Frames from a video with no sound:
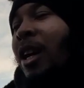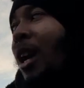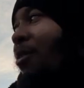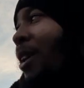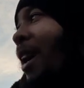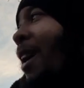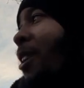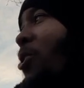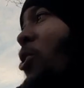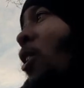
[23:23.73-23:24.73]
have that
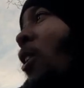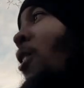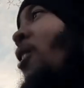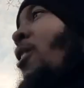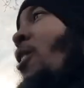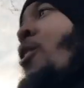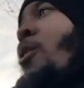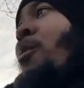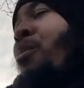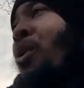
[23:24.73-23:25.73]
extra
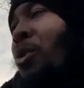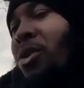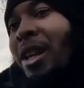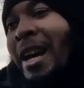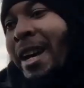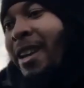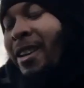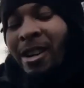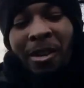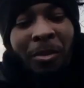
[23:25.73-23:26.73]
boost. Like,
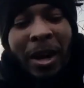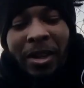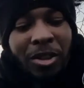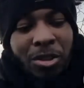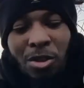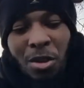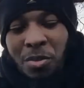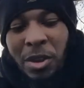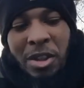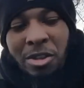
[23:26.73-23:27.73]
why not just go with
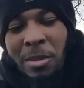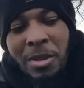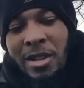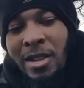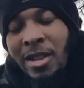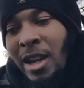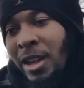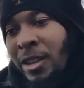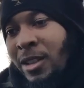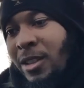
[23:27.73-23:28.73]
what the scriptures are
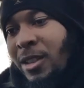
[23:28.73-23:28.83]
saying?